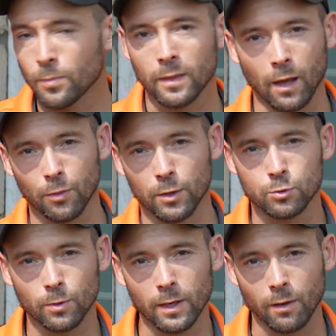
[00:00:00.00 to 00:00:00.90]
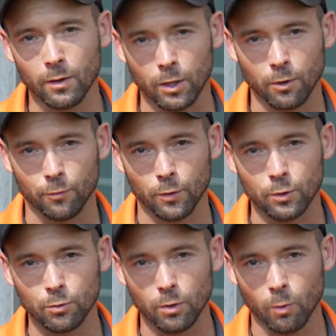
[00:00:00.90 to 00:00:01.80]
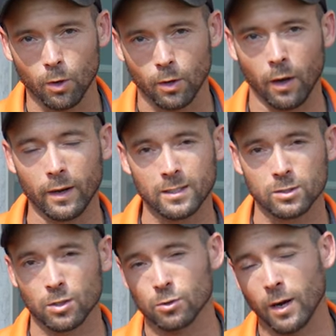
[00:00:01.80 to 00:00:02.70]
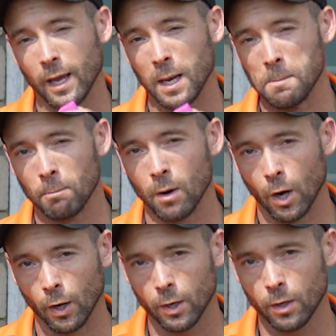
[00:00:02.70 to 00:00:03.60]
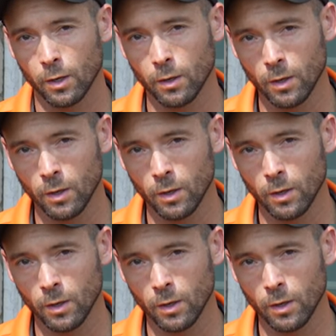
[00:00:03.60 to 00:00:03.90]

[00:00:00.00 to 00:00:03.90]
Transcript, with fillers: Now the drill here for you to work on is to try and mark